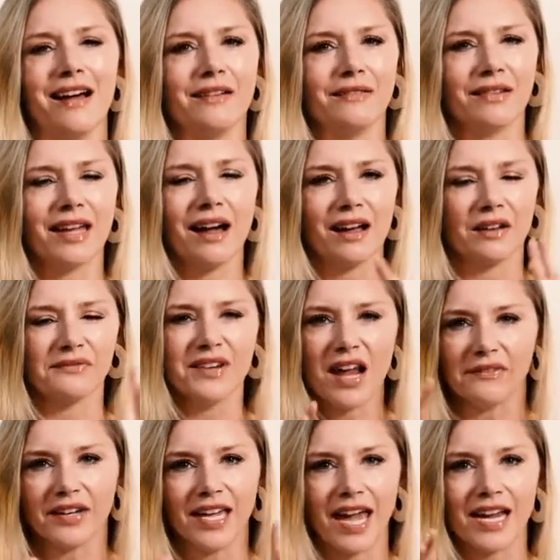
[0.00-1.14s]
and kind of
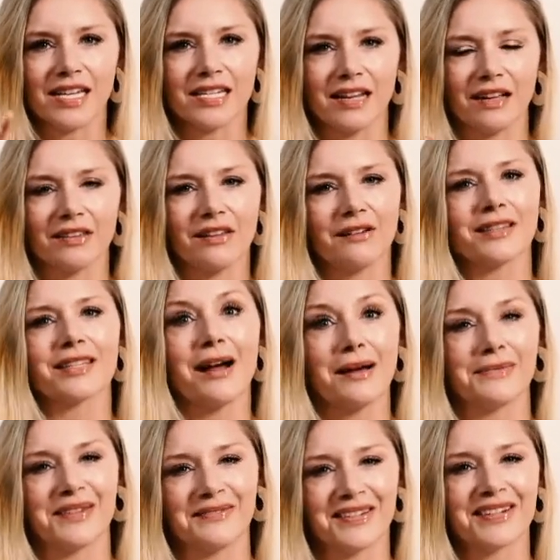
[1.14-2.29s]
navigating those
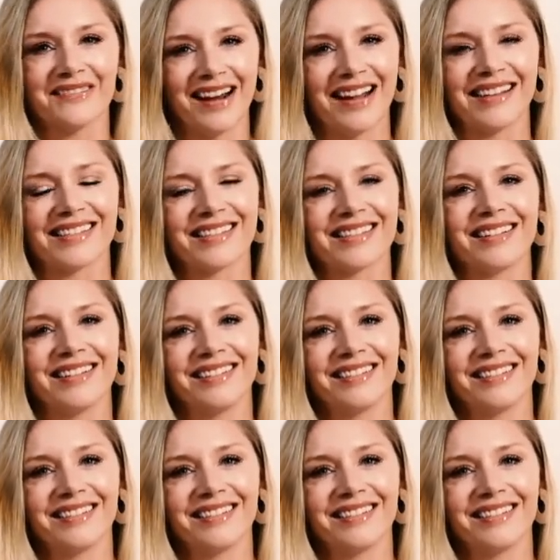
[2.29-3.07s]
types of terrains?